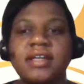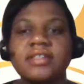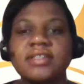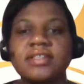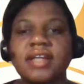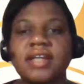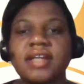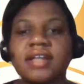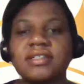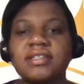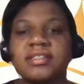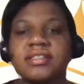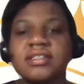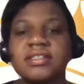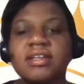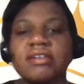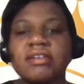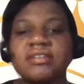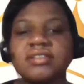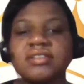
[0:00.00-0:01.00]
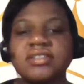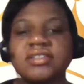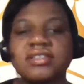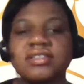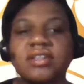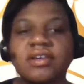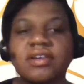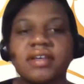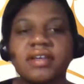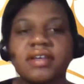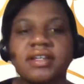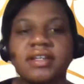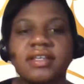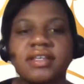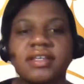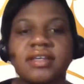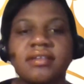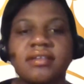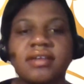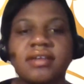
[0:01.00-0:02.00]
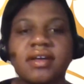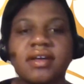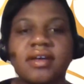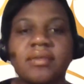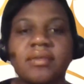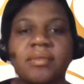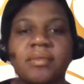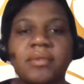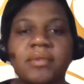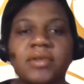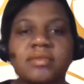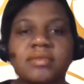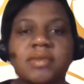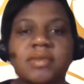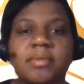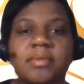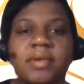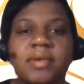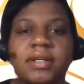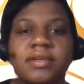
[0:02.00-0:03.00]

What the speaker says: So that just goes to show you. I think with most people,